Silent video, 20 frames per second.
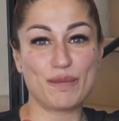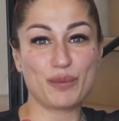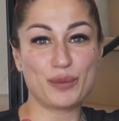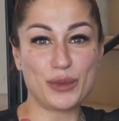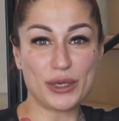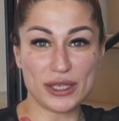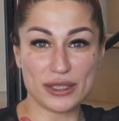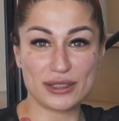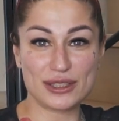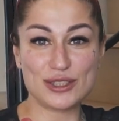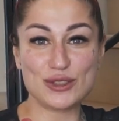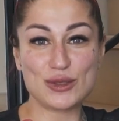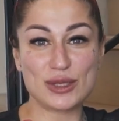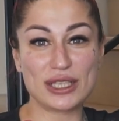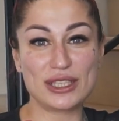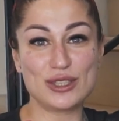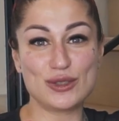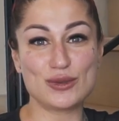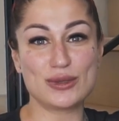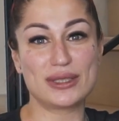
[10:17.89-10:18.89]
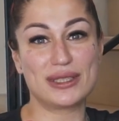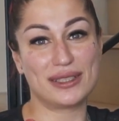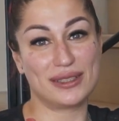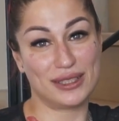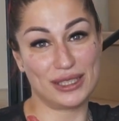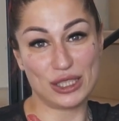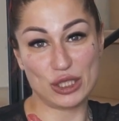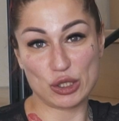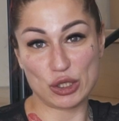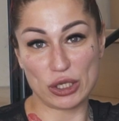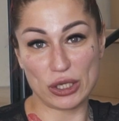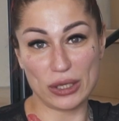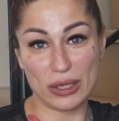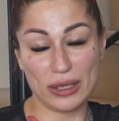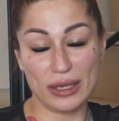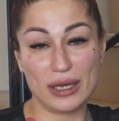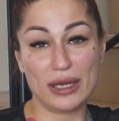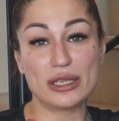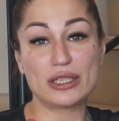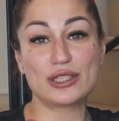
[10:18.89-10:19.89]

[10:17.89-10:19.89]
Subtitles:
but you can use the decurl,